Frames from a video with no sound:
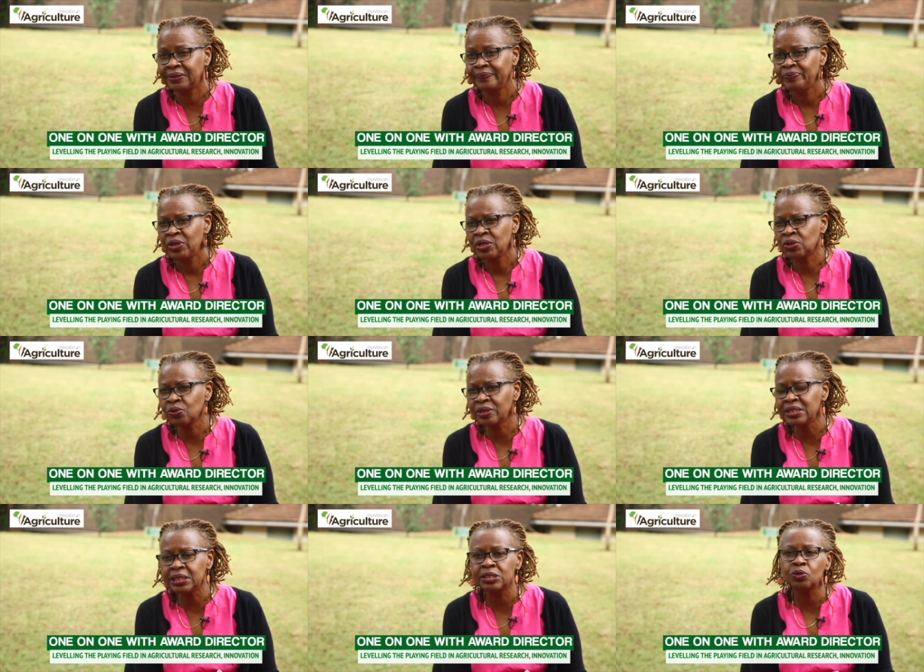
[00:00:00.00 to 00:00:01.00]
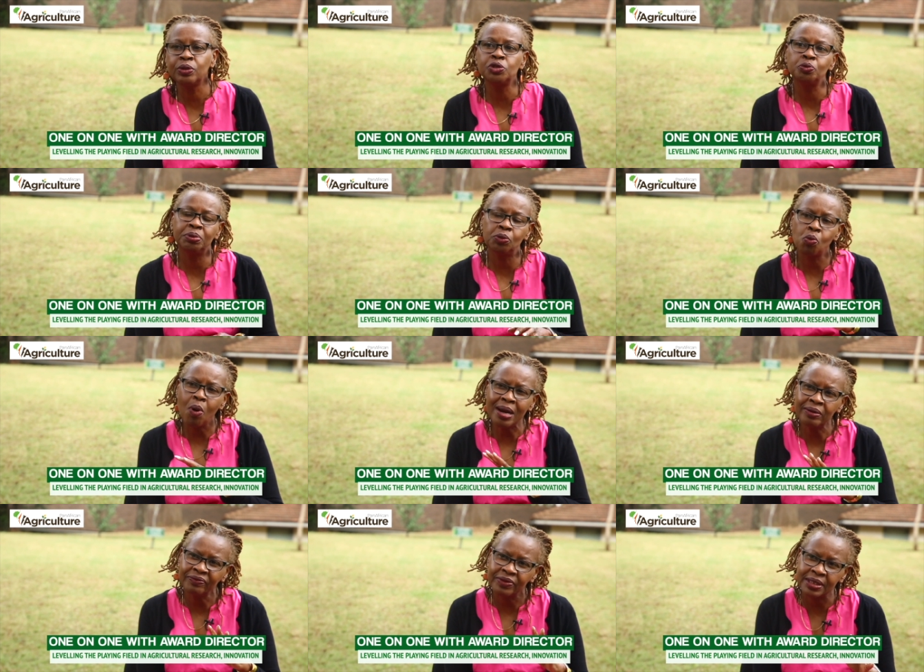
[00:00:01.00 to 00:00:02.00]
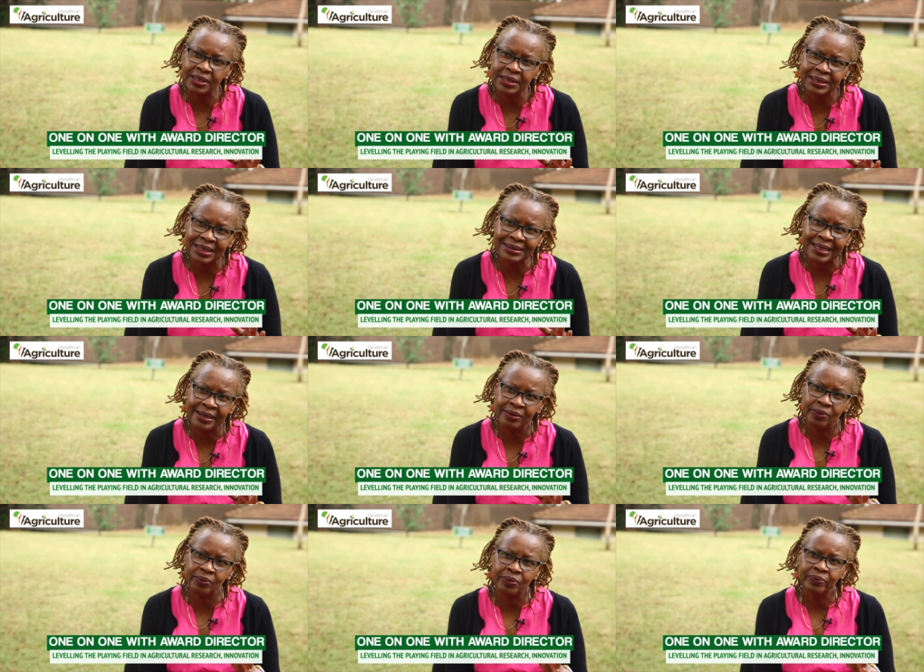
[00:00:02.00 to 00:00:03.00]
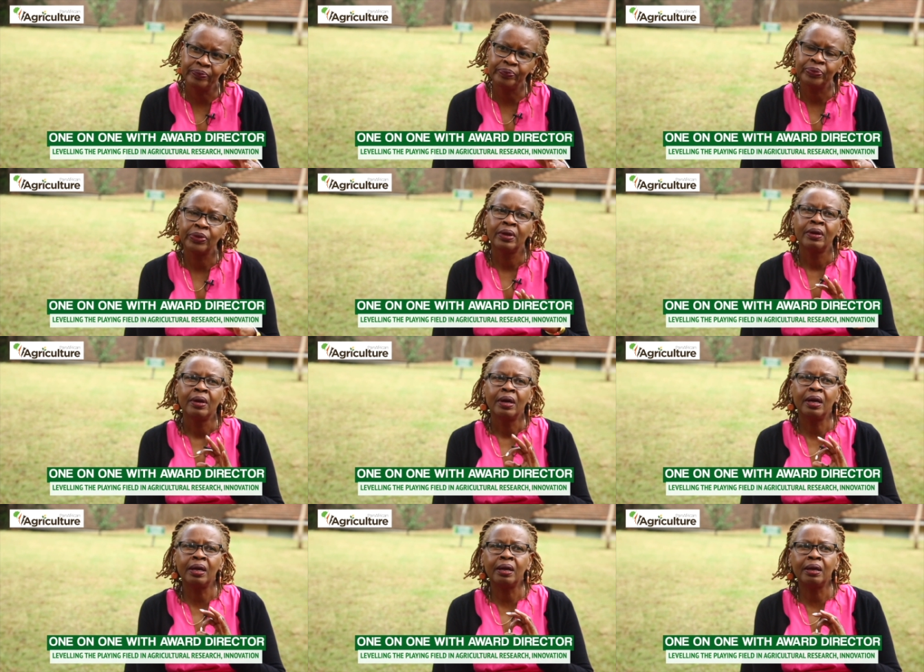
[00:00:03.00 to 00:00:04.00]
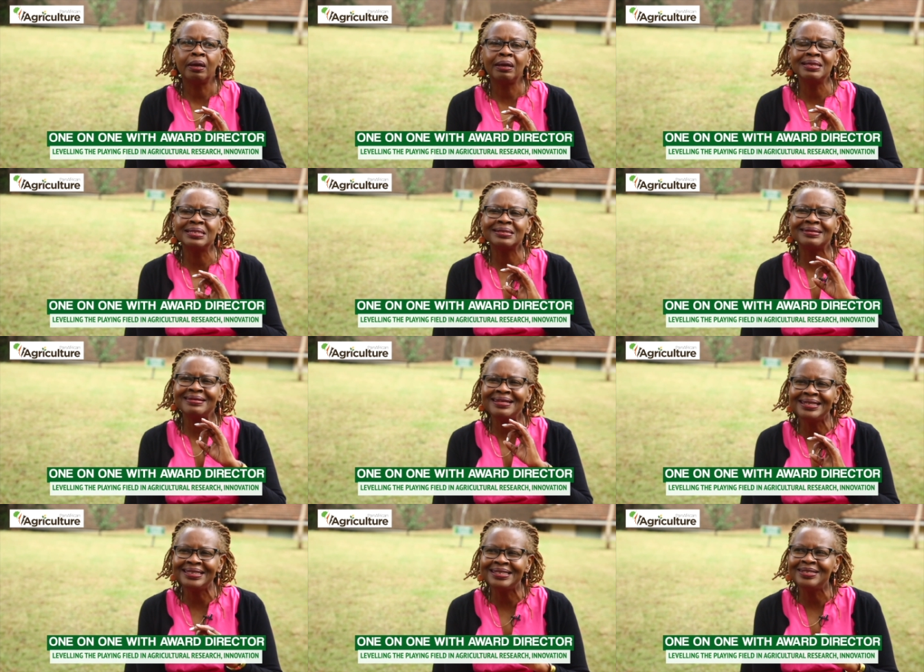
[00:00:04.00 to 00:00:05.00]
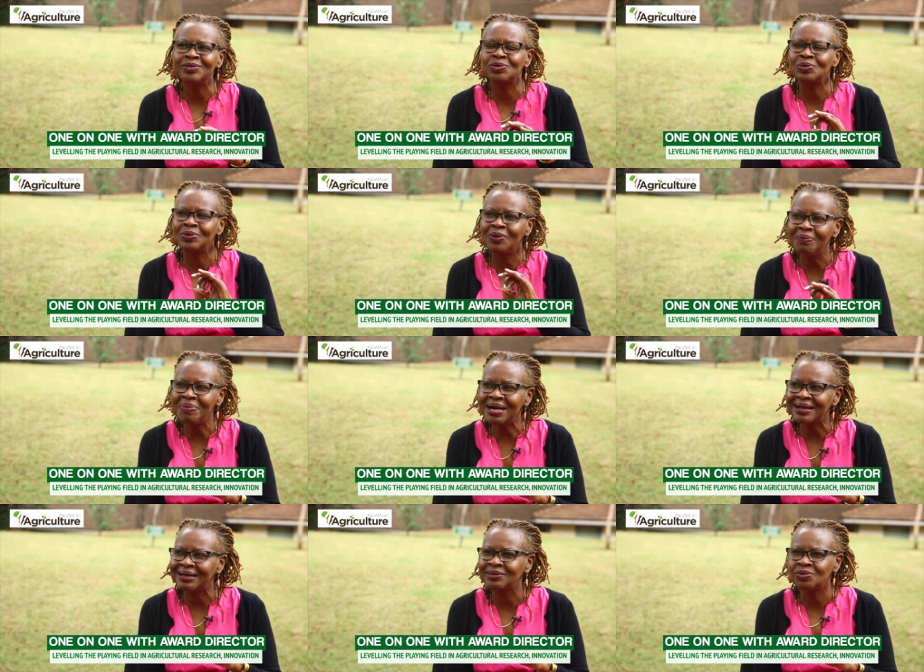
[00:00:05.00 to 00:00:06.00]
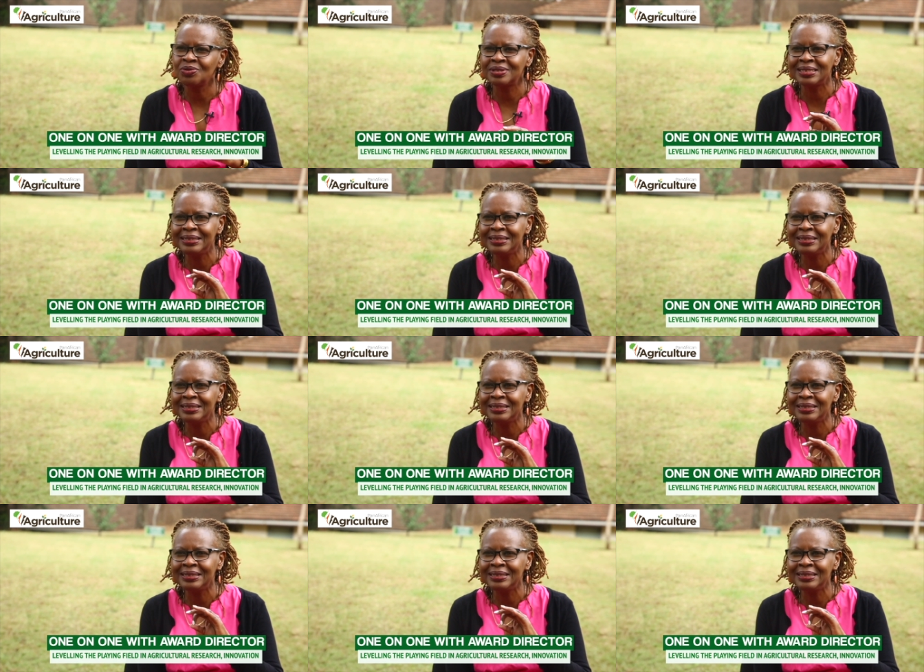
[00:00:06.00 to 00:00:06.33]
So this is going to be one of the things that I do, is really to go back and to see